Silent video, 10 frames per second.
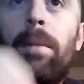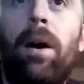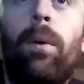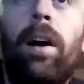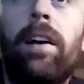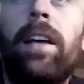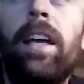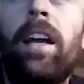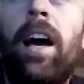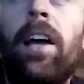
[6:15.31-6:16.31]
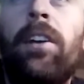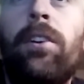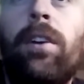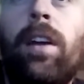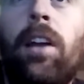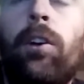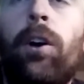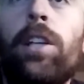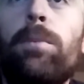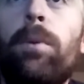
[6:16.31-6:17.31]
about where he and I and your
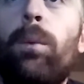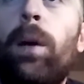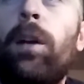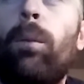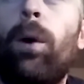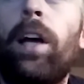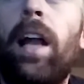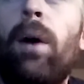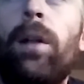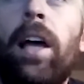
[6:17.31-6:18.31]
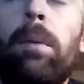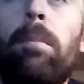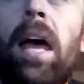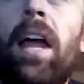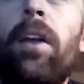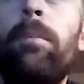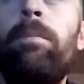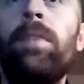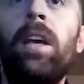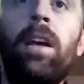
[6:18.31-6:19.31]
husband, we can work it out like men.
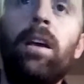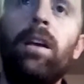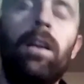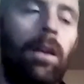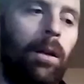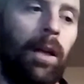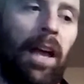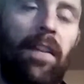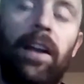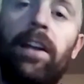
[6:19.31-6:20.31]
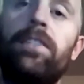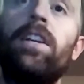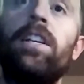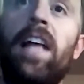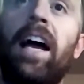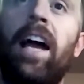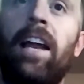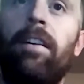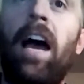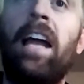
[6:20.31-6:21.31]
And then it says that
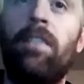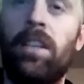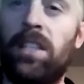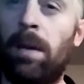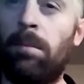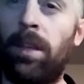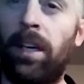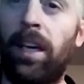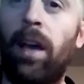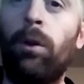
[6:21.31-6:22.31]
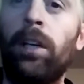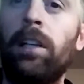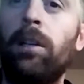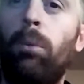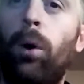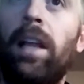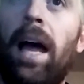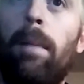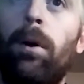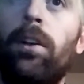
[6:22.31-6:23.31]
kind of the same thing again, only a little more
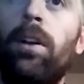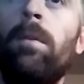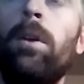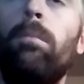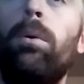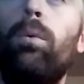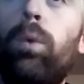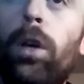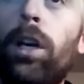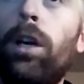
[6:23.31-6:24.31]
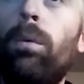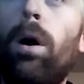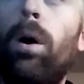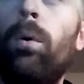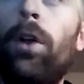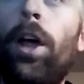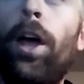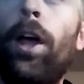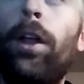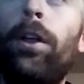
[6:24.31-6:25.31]
elaborate. But we won't
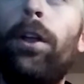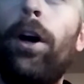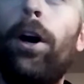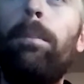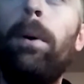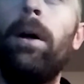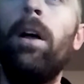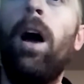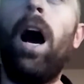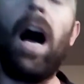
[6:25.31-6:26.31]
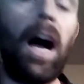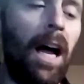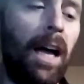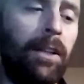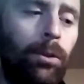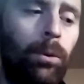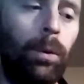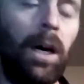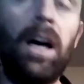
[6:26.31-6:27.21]
end up eye to